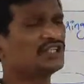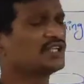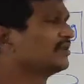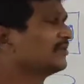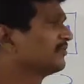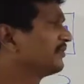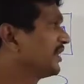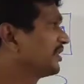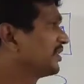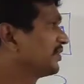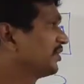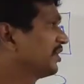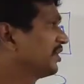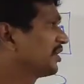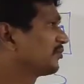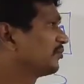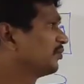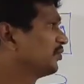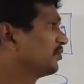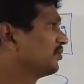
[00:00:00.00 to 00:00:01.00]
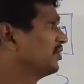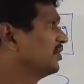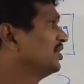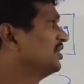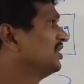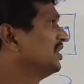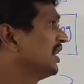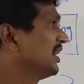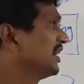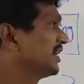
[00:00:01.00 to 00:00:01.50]
ethylene phytohormone.
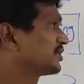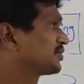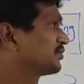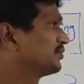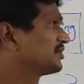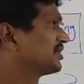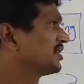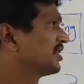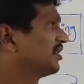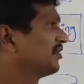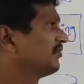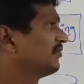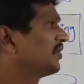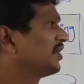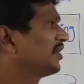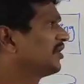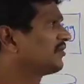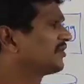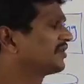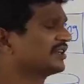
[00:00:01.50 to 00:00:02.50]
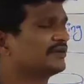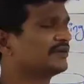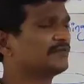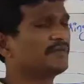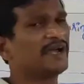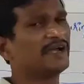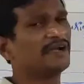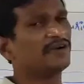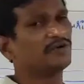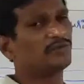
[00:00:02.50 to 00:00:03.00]
And as the flowering
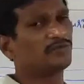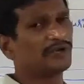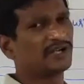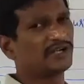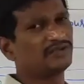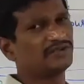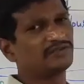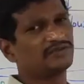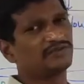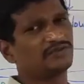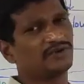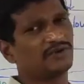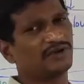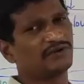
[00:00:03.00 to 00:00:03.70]
in mango plant,